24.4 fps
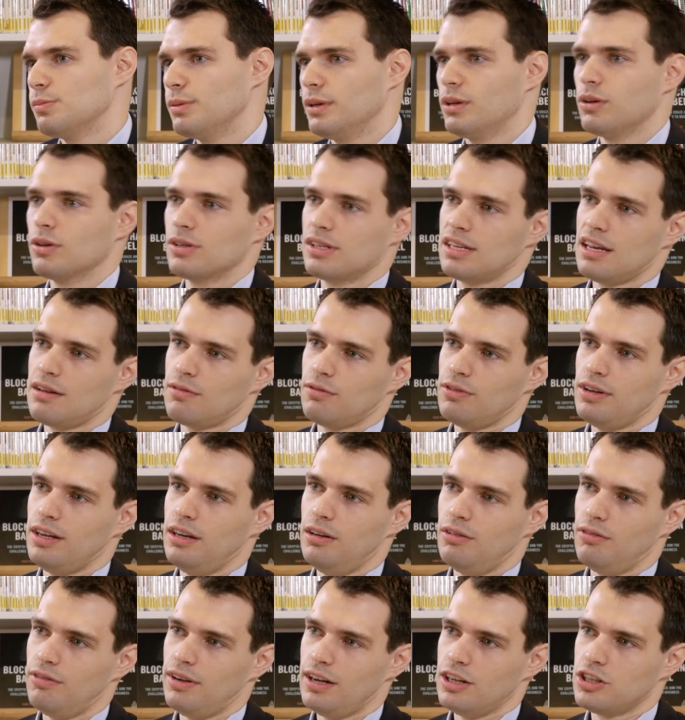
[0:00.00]
because every
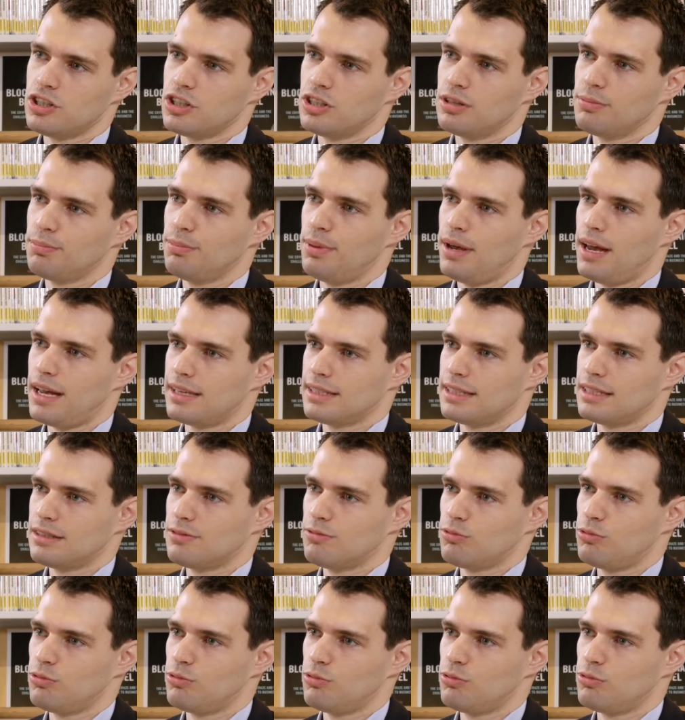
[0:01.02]
innovation passes